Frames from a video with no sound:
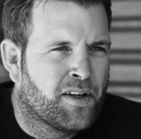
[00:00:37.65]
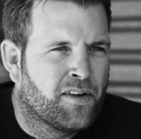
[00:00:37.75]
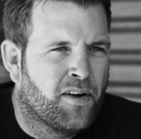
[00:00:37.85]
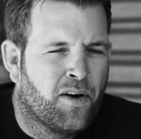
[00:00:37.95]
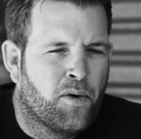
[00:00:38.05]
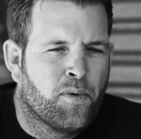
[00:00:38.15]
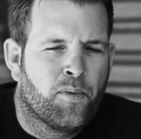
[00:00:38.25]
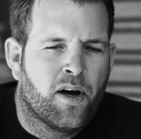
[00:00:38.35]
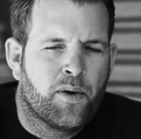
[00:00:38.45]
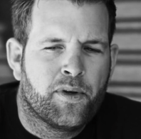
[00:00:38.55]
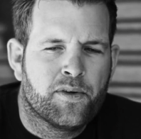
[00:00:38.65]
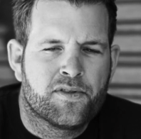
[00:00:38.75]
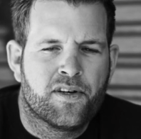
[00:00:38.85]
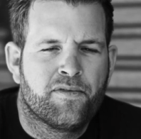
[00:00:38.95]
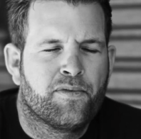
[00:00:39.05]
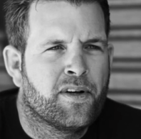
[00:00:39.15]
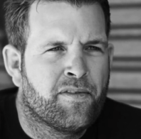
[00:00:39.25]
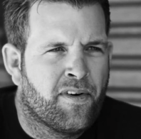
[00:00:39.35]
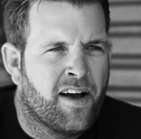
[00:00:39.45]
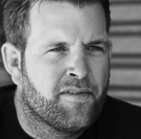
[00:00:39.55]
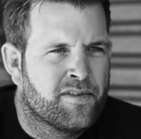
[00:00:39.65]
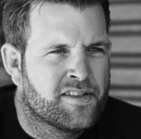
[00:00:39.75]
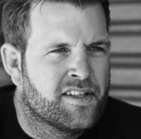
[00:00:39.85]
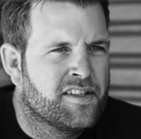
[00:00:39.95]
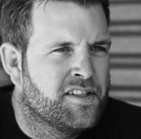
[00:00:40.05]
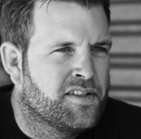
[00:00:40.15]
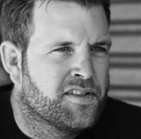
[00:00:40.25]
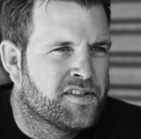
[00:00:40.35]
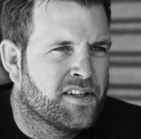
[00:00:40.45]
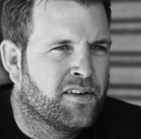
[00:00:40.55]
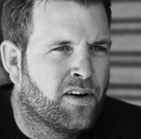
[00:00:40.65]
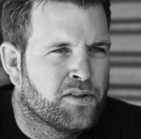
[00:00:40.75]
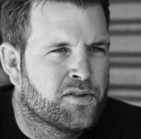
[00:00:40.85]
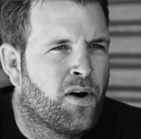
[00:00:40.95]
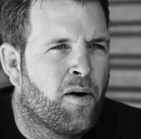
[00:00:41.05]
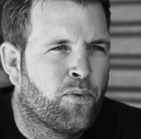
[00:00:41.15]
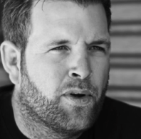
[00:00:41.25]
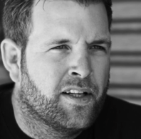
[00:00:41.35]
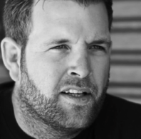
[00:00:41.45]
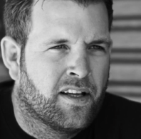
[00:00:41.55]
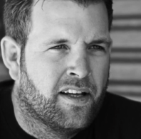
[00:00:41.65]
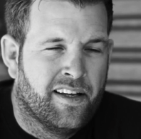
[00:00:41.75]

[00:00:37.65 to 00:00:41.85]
You know, open water we use a 45, it's easier to sail also upwind.